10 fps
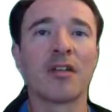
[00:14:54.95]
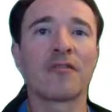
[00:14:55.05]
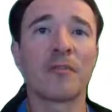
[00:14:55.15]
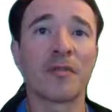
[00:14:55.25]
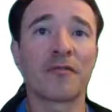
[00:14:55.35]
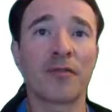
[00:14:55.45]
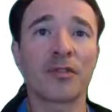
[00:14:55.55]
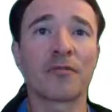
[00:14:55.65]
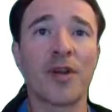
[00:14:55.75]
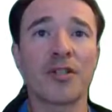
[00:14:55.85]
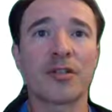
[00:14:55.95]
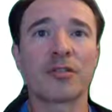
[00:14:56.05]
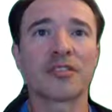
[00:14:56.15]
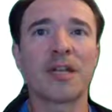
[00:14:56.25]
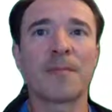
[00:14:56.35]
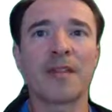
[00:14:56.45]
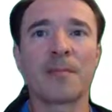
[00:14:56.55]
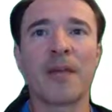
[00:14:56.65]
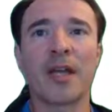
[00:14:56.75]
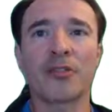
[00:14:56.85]
from the first fractional step at the
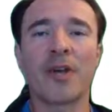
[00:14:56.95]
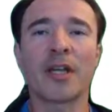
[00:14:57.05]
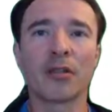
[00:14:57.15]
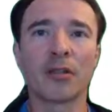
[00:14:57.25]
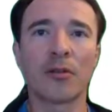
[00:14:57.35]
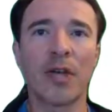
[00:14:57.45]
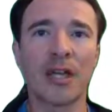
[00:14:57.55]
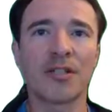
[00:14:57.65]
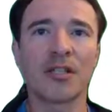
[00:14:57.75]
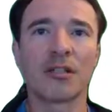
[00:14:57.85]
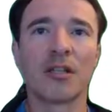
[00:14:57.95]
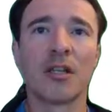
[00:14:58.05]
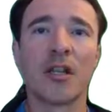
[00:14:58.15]
backtracking location,